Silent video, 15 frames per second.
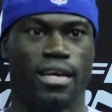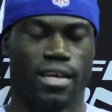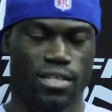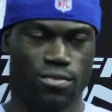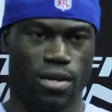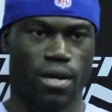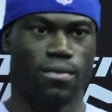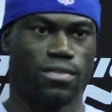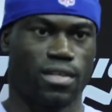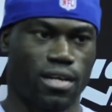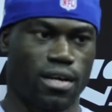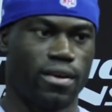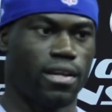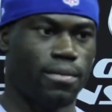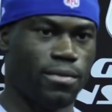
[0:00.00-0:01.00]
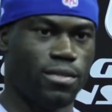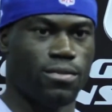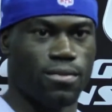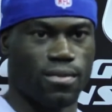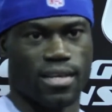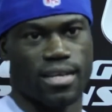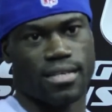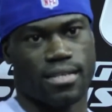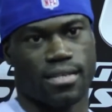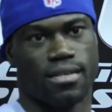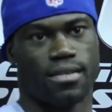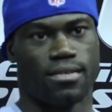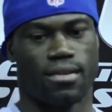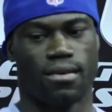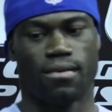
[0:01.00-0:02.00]
His route was like, all right, let me do
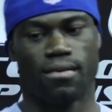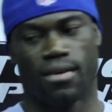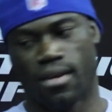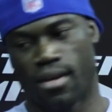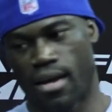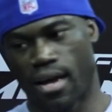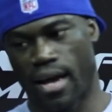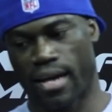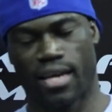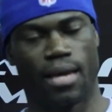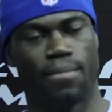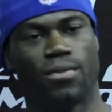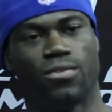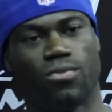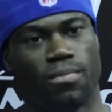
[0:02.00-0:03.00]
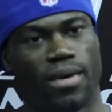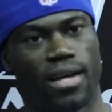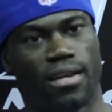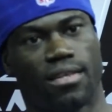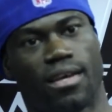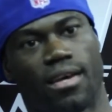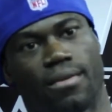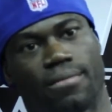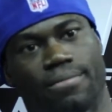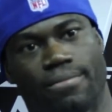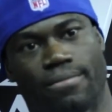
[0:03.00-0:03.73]
this. So I can't be too mad at that.